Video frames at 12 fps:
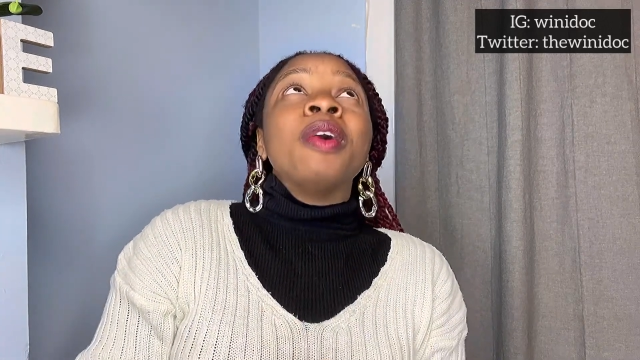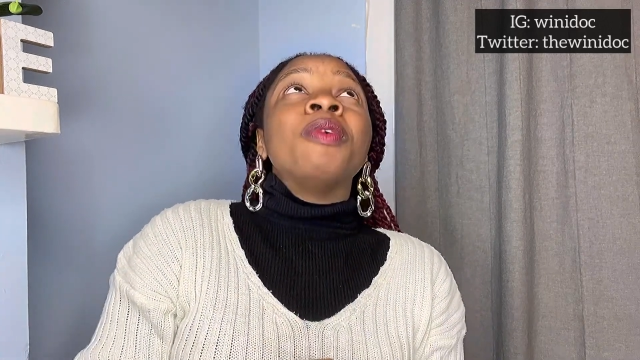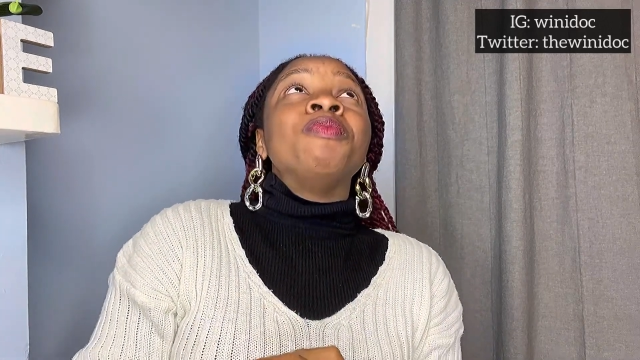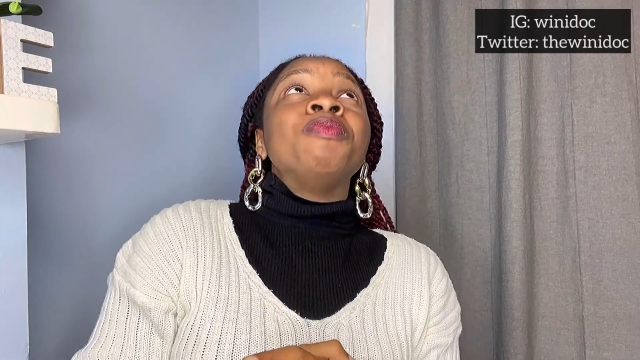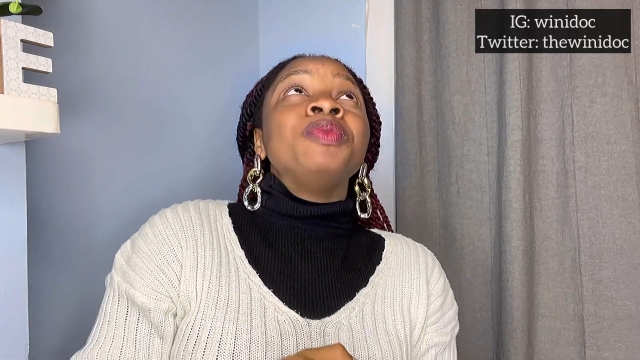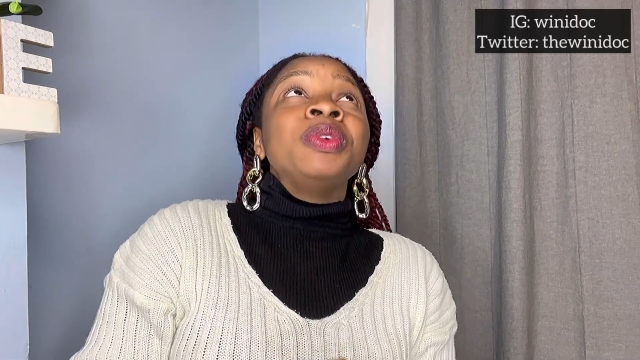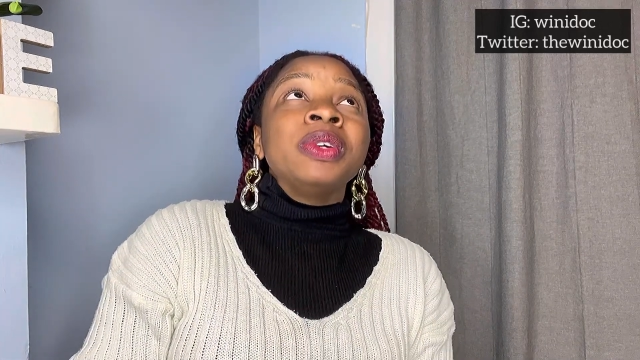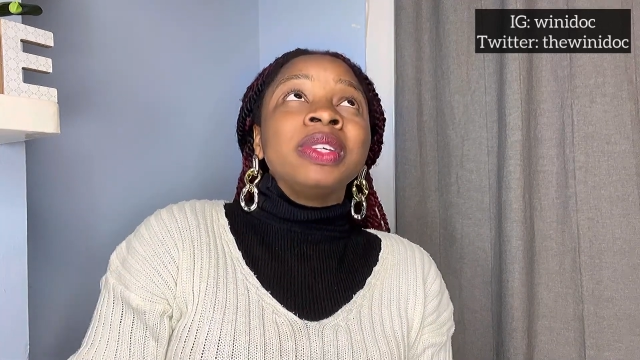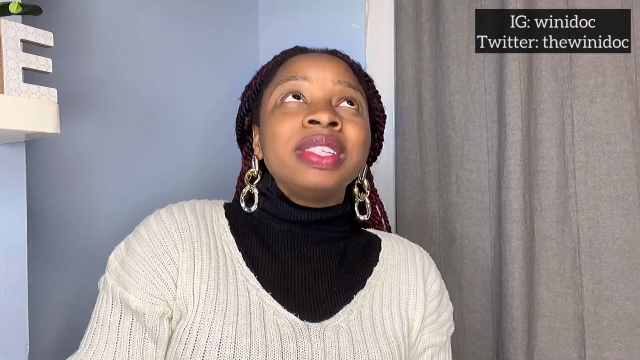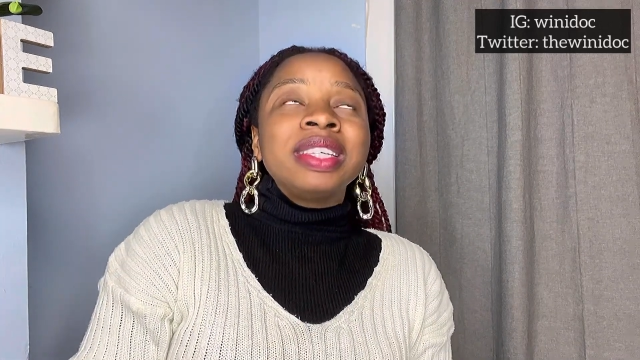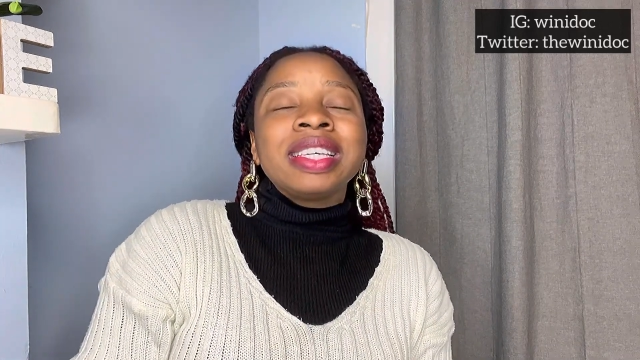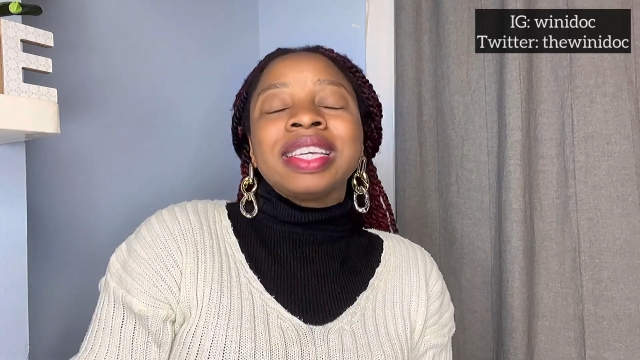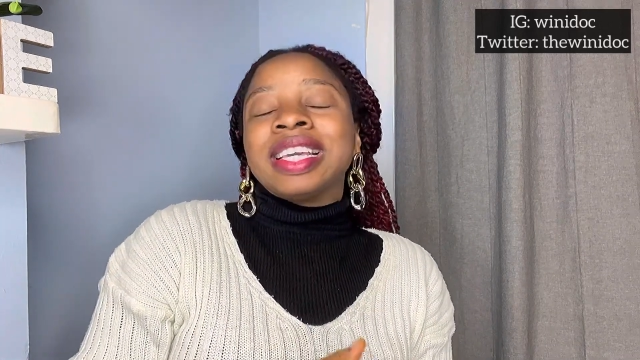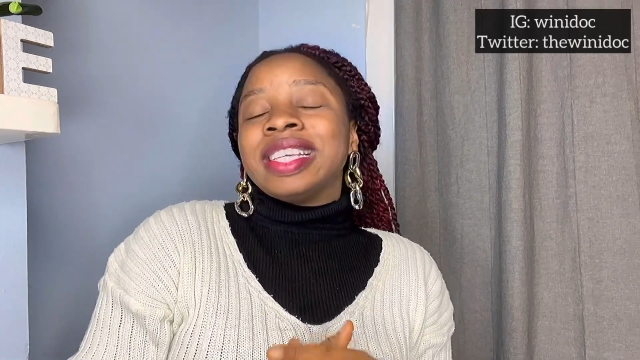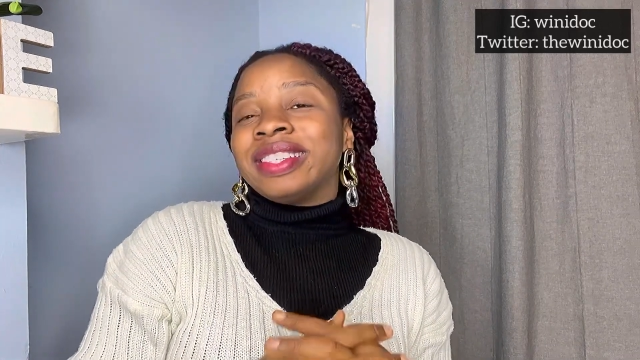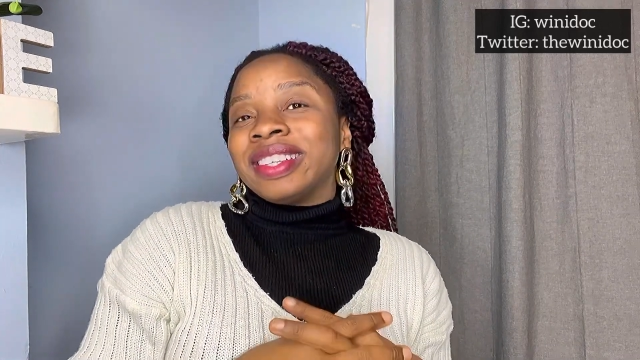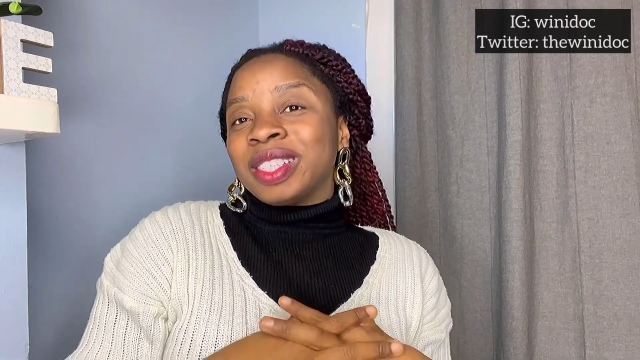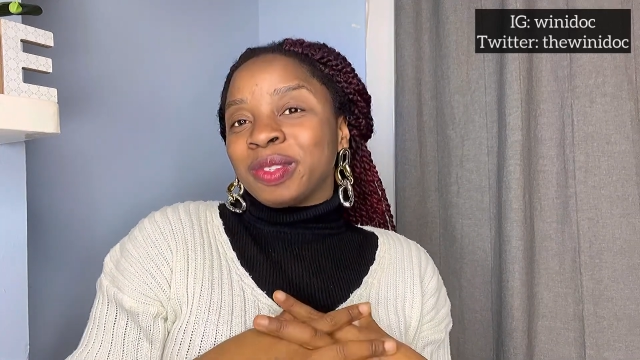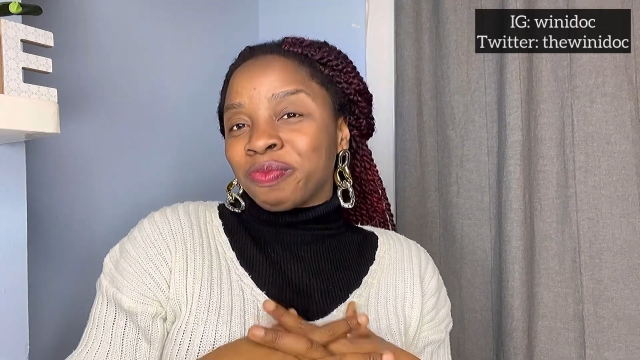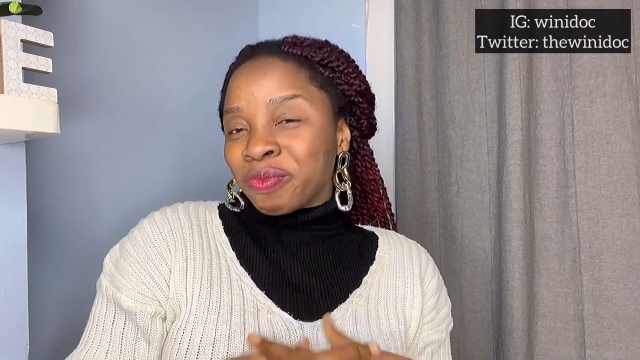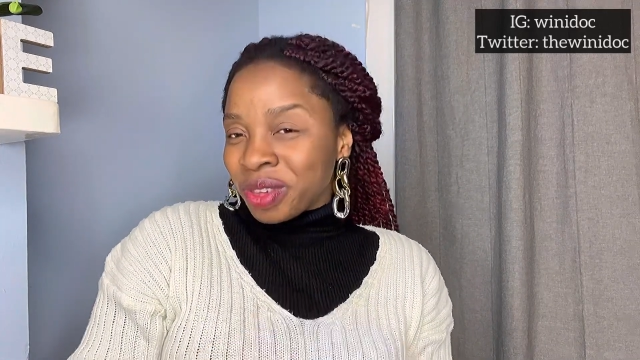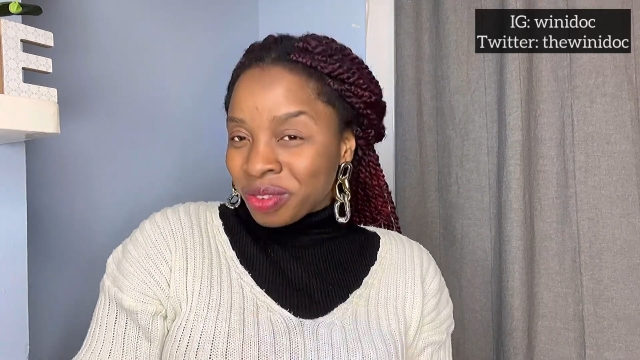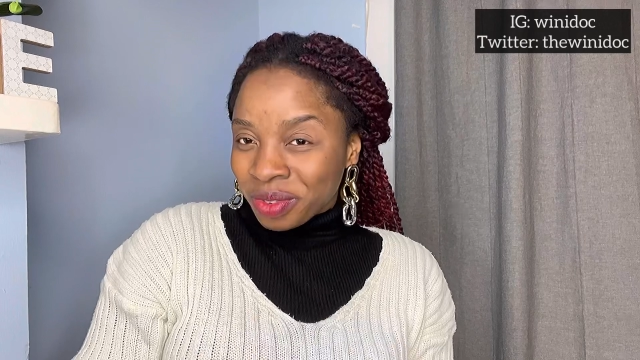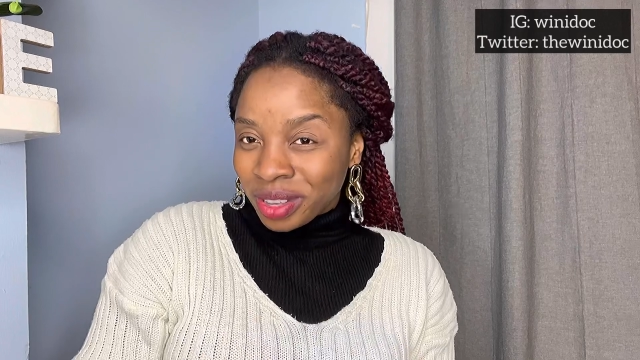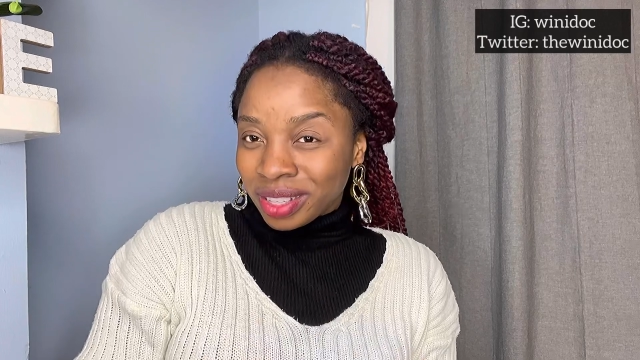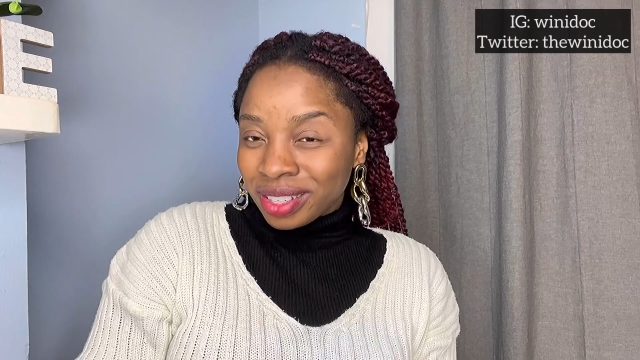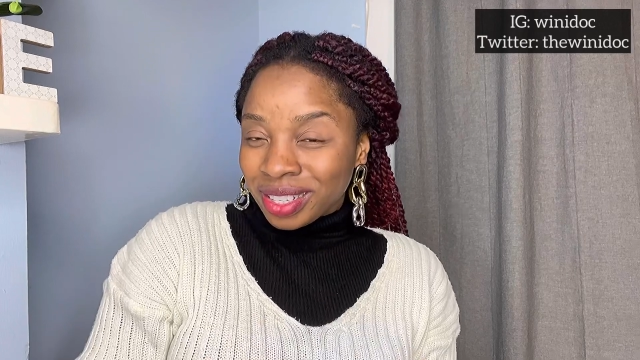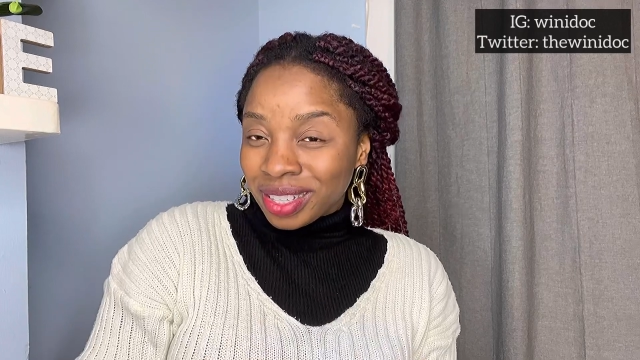Music is a spirit.